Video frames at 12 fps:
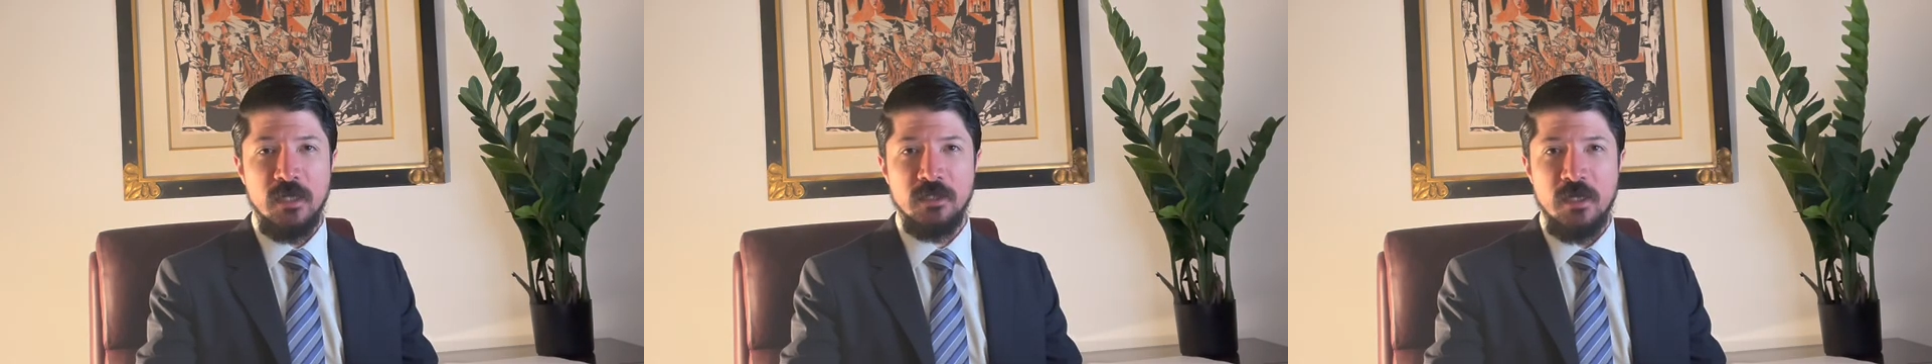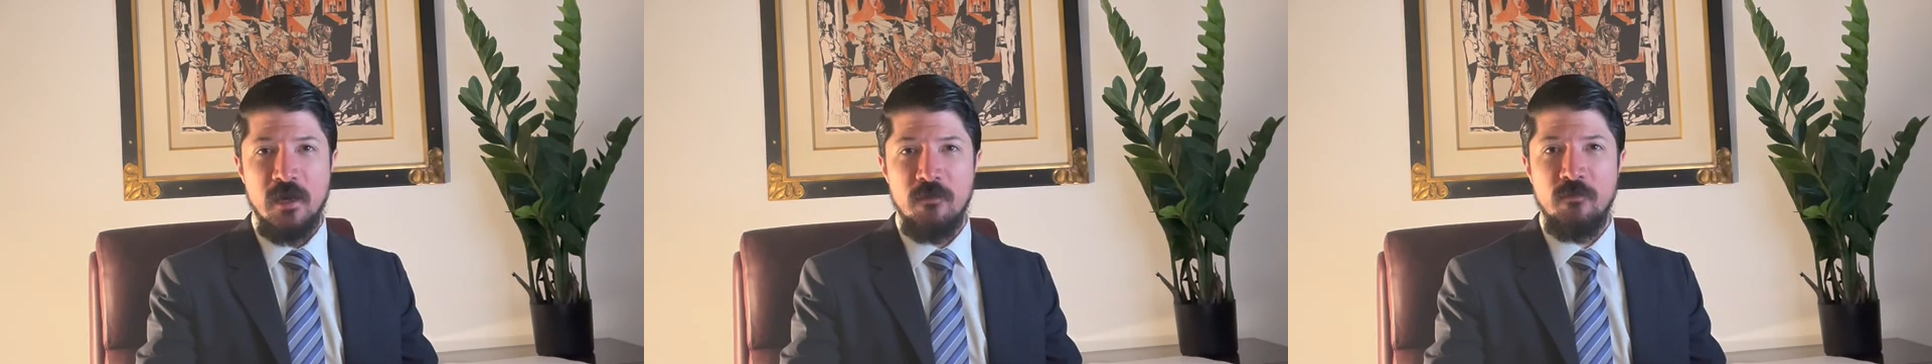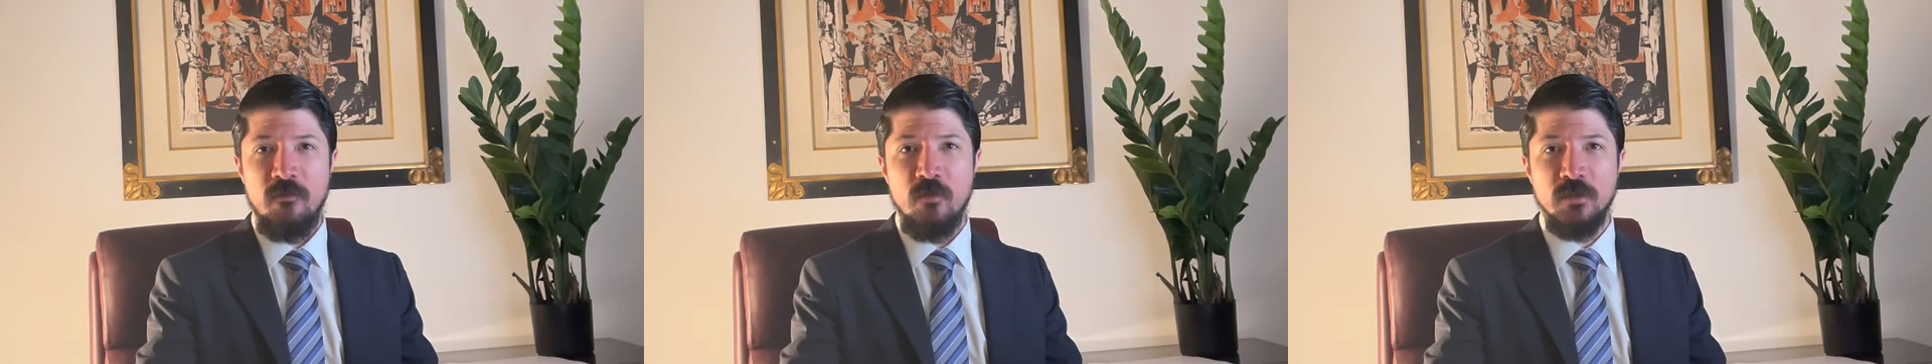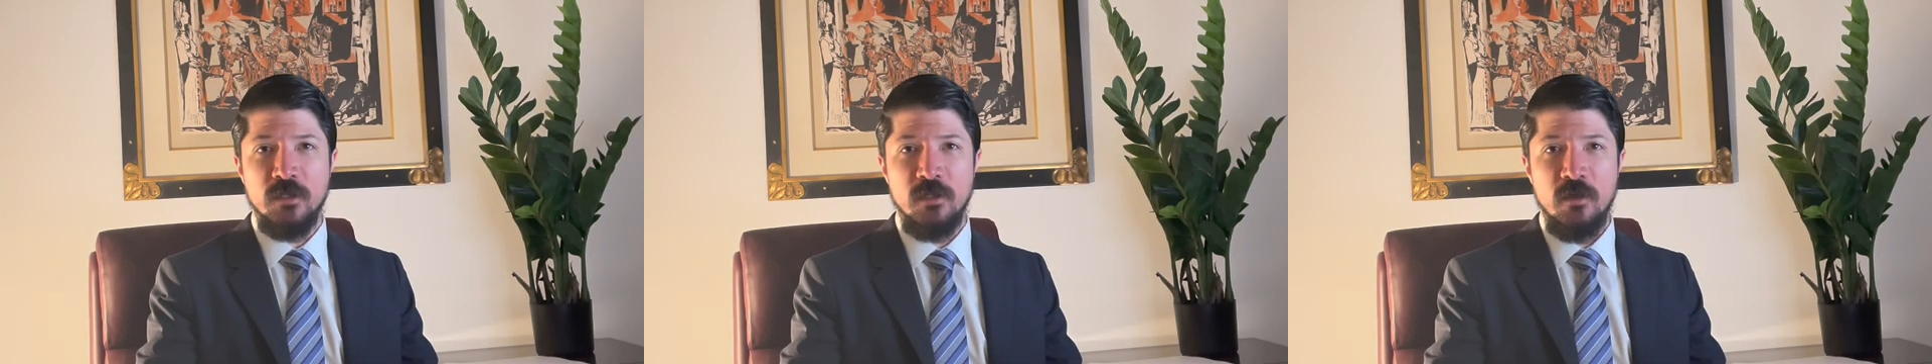Next stop,
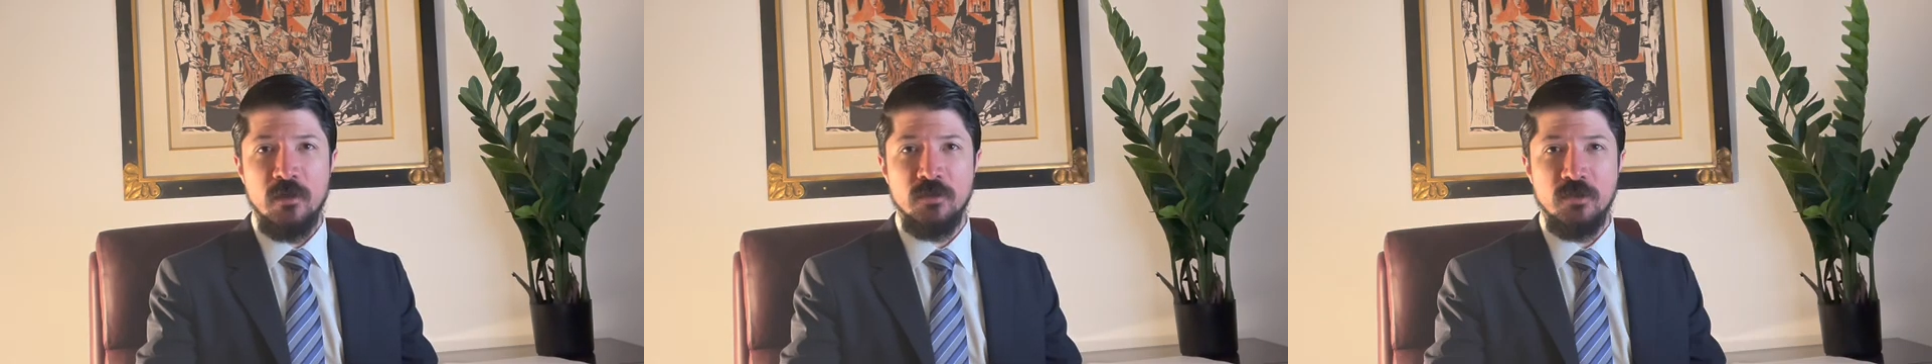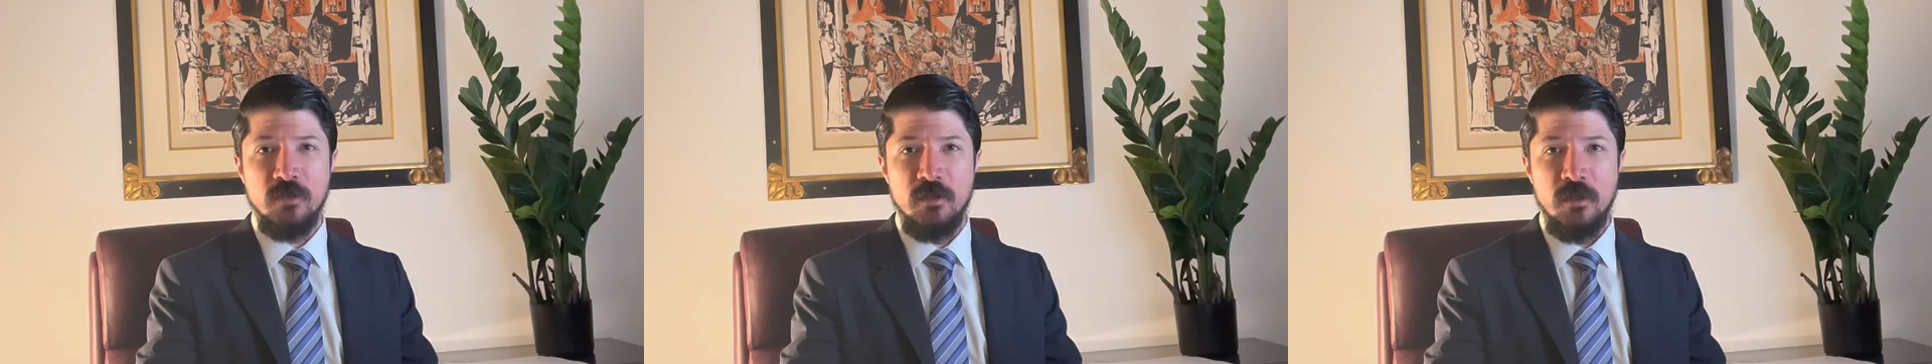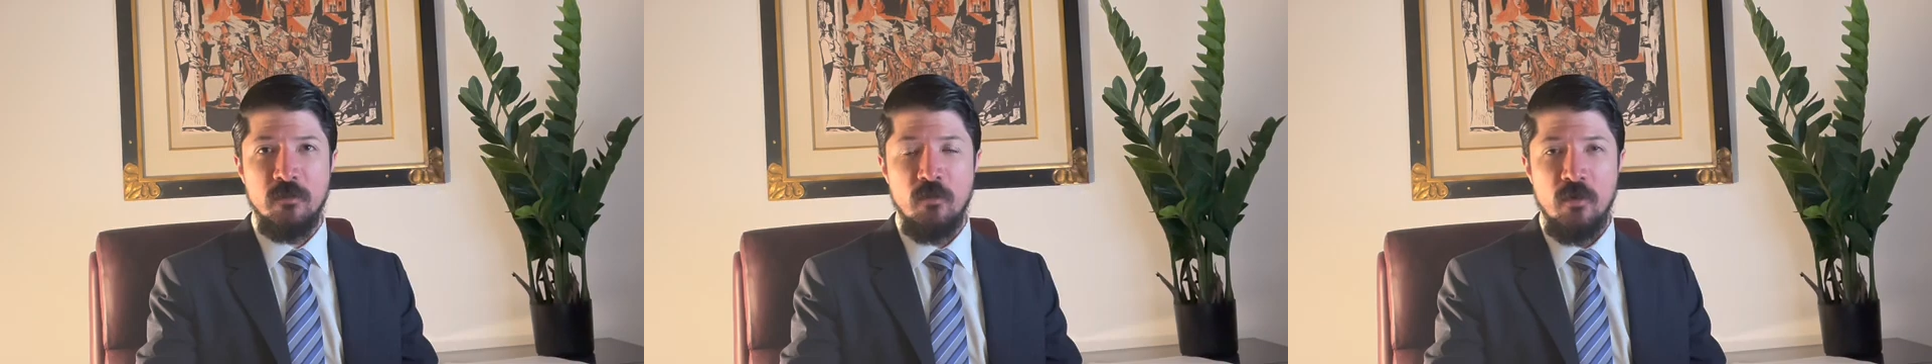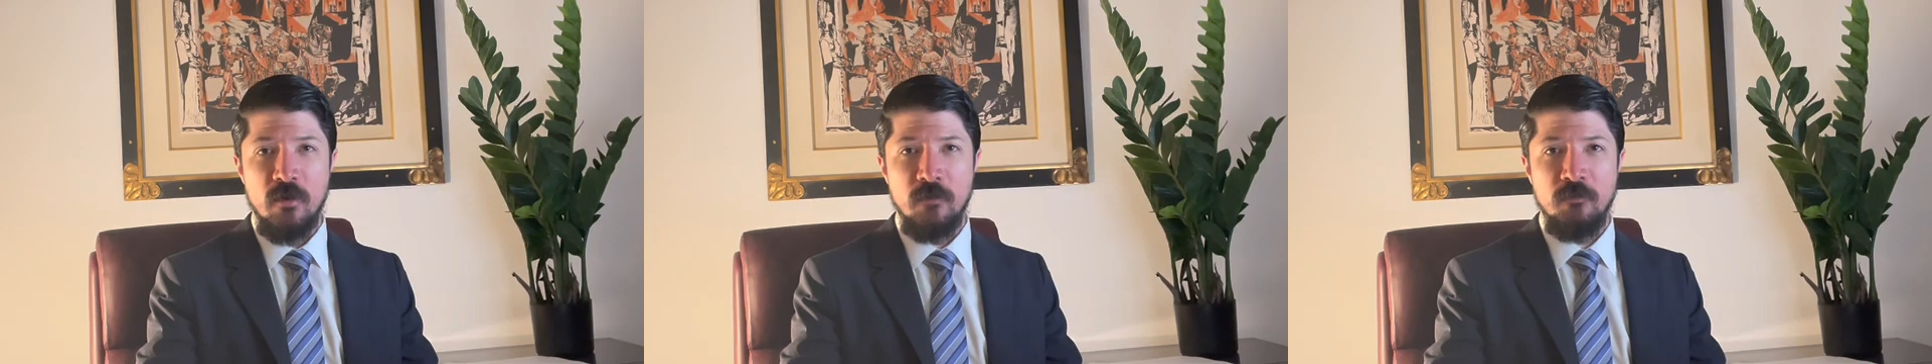1,400
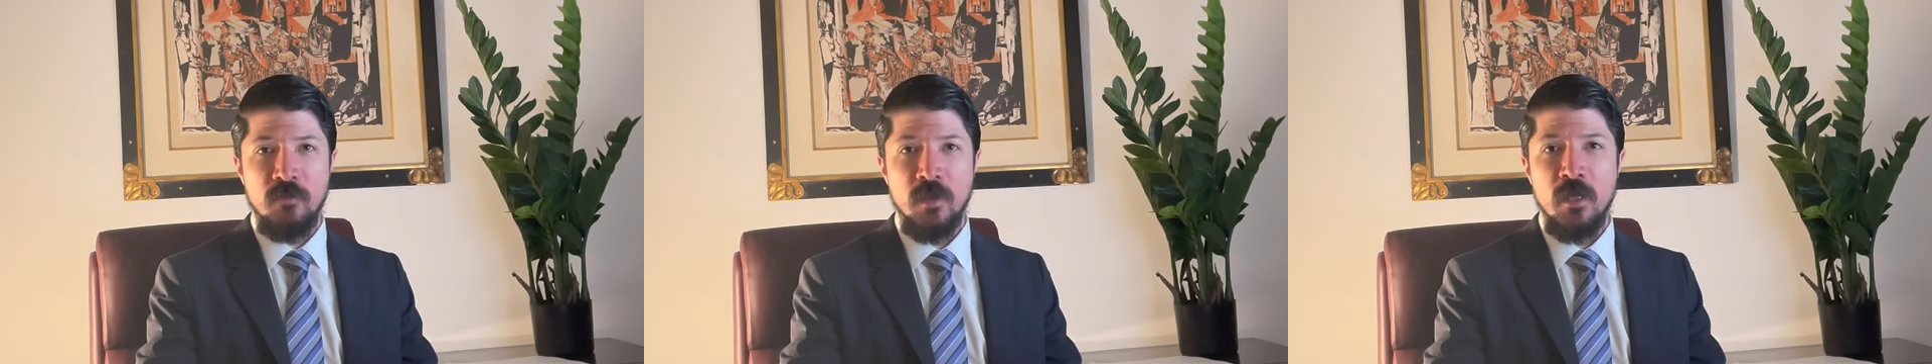and more.